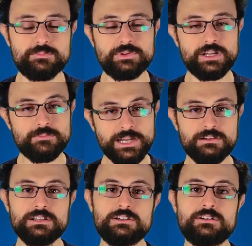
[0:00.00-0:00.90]
are
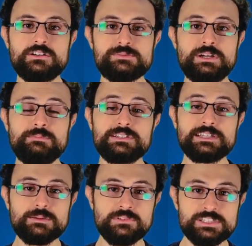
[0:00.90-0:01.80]
primarily caused by
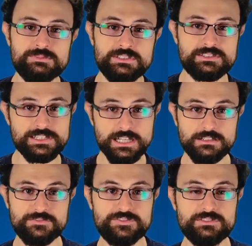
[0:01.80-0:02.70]
metabolism
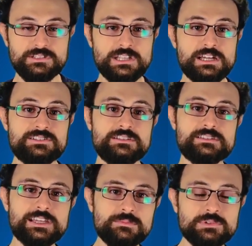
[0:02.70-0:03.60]
itself, the large
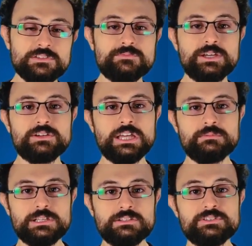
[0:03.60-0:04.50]
ensemble of
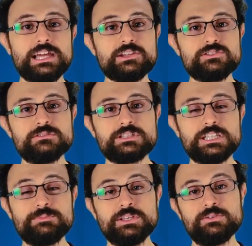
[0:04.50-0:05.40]
biochemical reactions
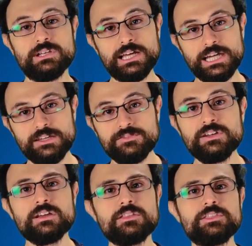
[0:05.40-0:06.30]
keeping you alive,
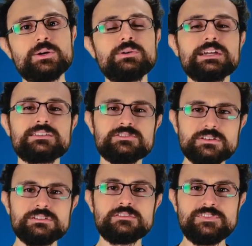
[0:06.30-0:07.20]
though
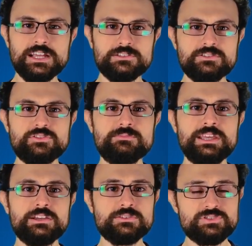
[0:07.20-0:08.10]
external factors
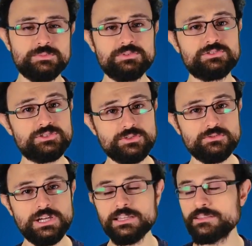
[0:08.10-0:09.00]
may contribute
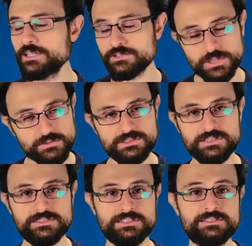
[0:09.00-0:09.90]
too, and they don't
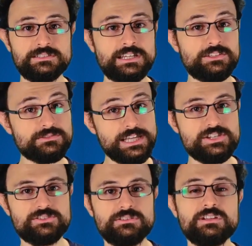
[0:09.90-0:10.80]
exist in
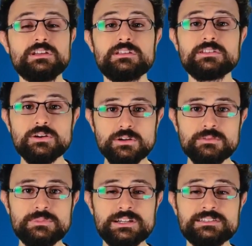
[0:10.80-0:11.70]
isolation. The
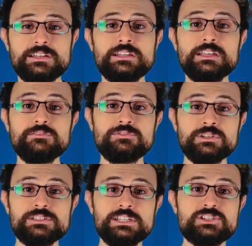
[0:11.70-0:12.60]
hallmarks can
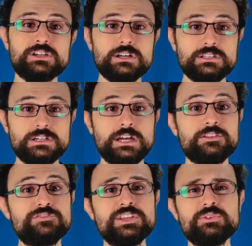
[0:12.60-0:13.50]
influence each other,
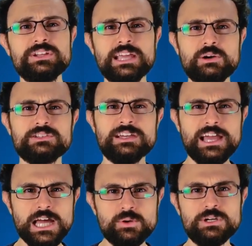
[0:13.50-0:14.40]
and figuring out
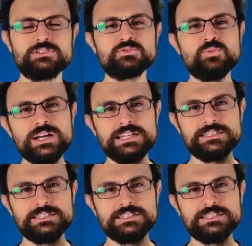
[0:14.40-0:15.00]
how and to what